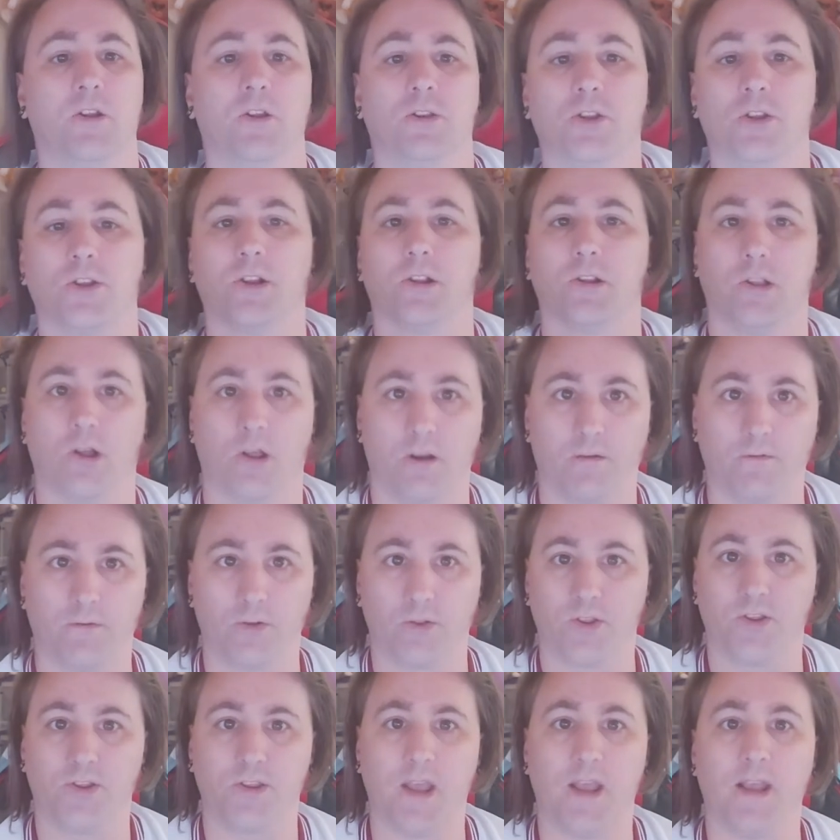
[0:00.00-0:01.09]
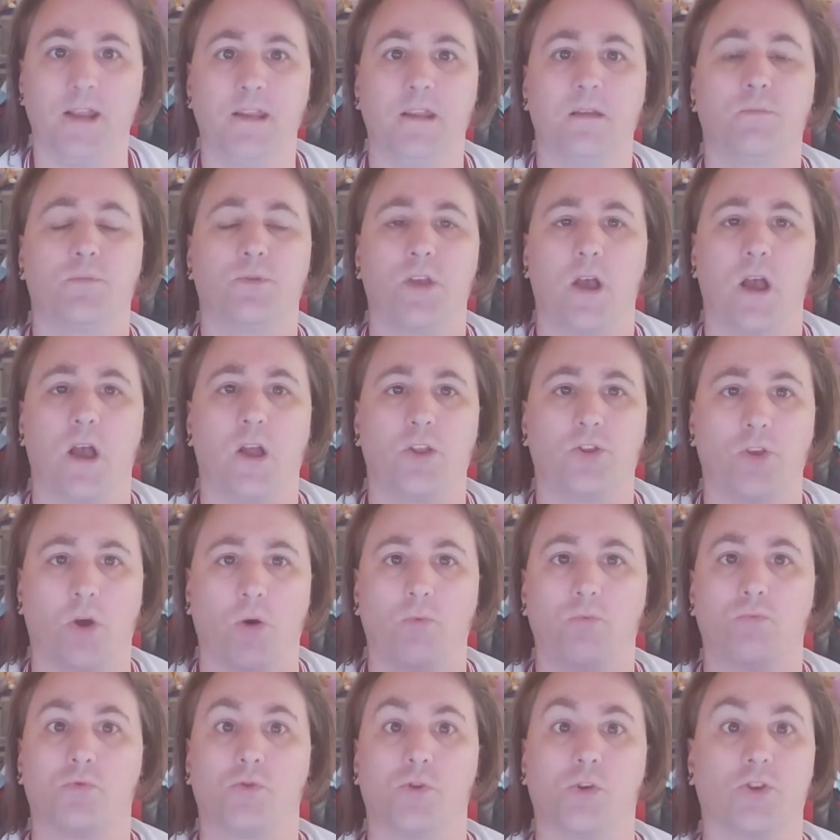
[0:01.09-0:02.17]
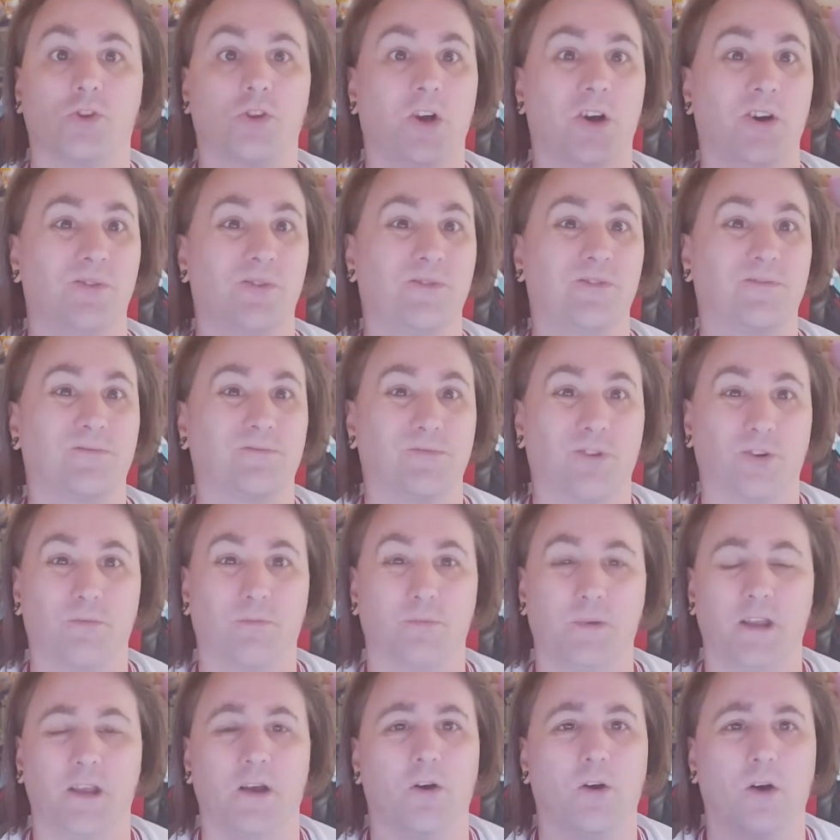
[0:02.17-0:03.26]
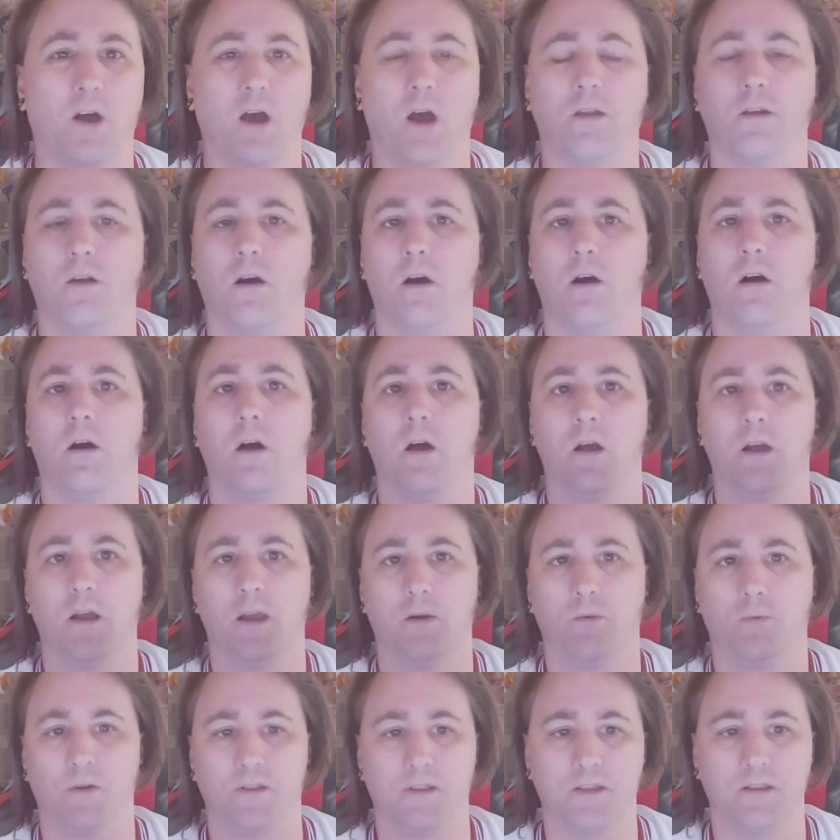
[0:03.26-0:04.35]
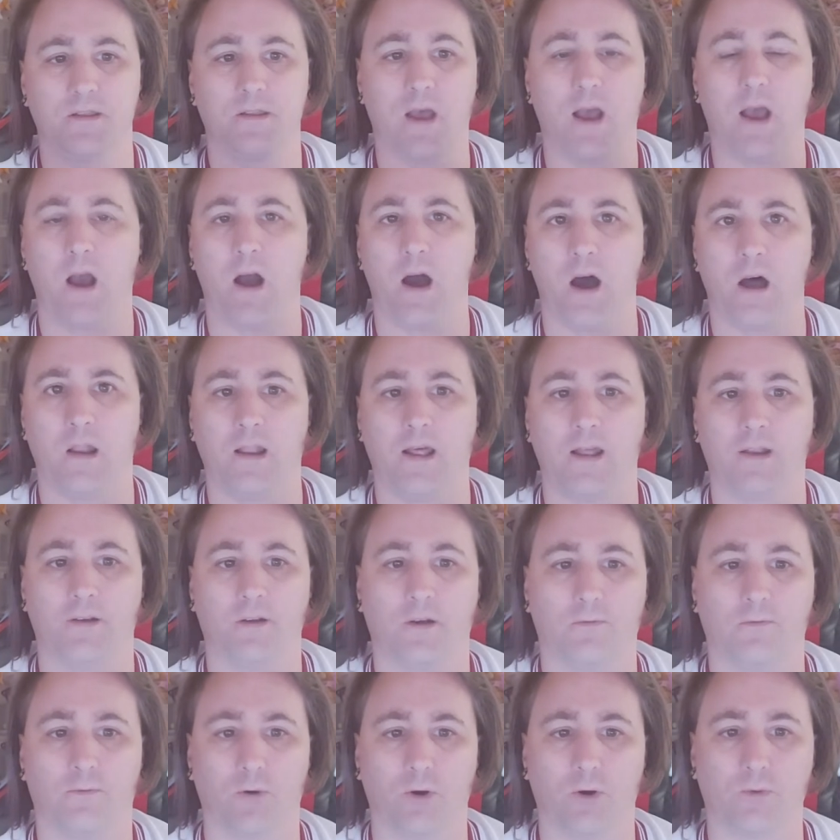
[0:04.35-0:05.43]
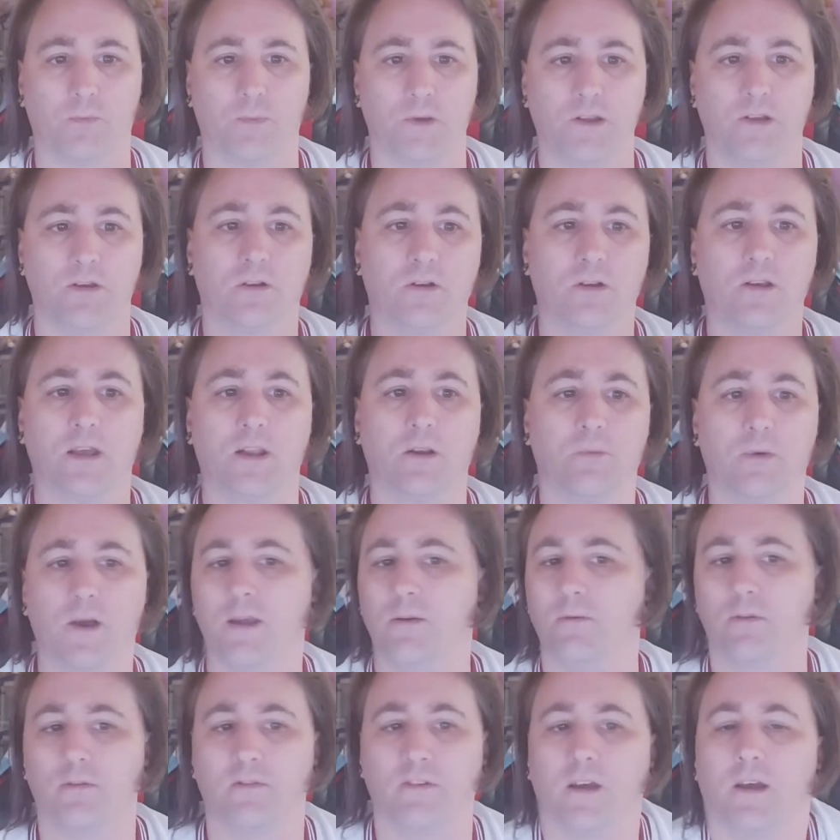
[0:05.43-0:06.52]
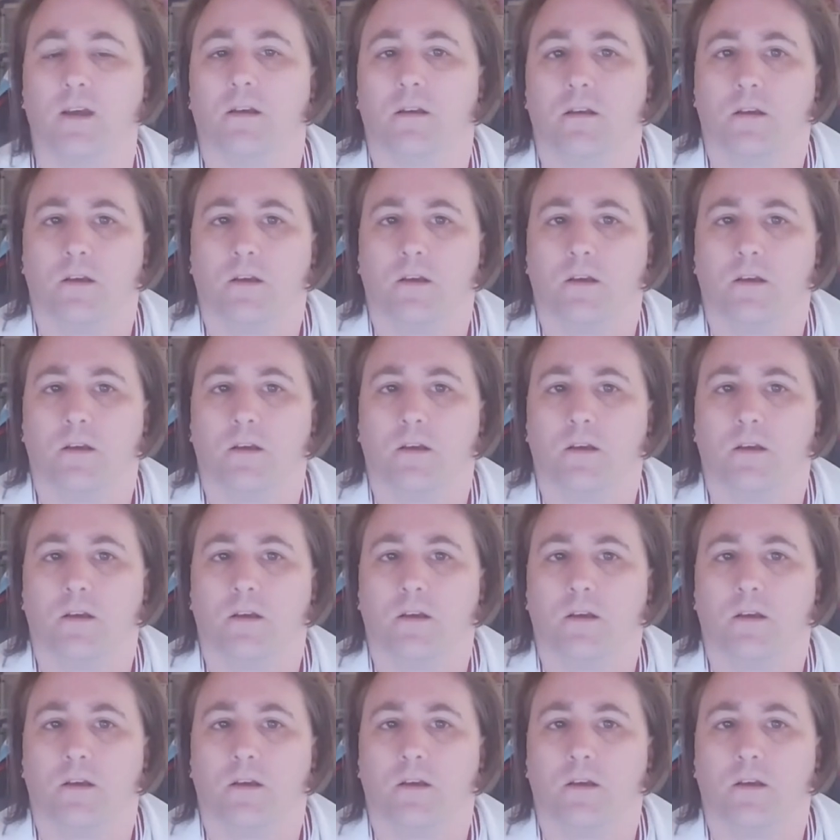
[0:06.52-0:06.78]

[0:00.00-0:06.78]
There's a lot of other stadiums that don't just host rugby or are not within that heartland of rugby. You could get away with it.